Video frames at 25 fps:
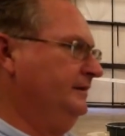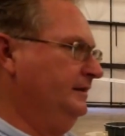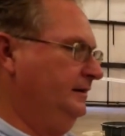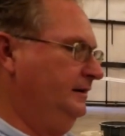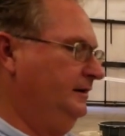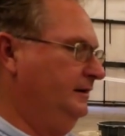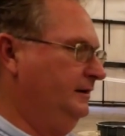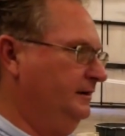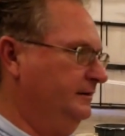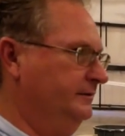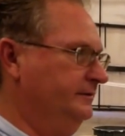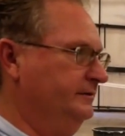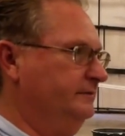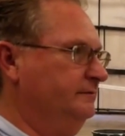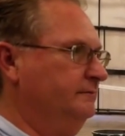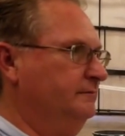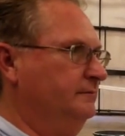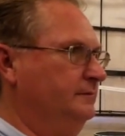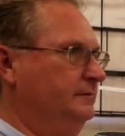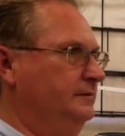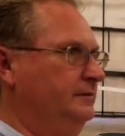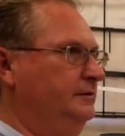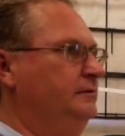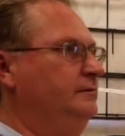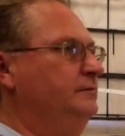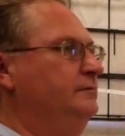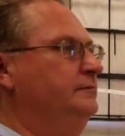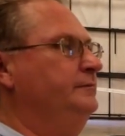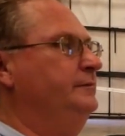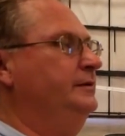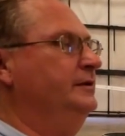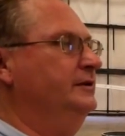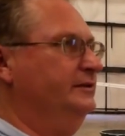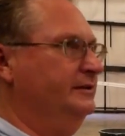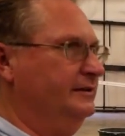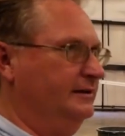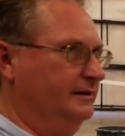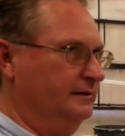uh,
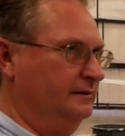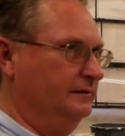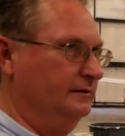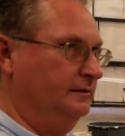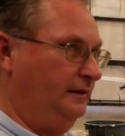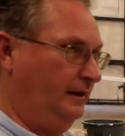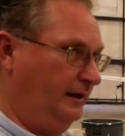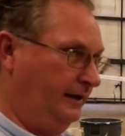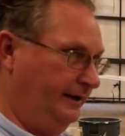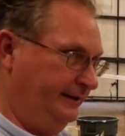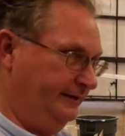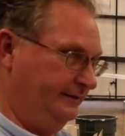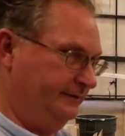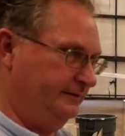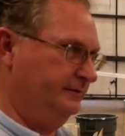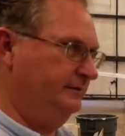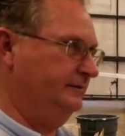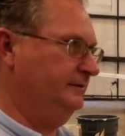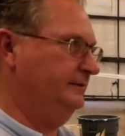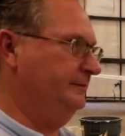building it light,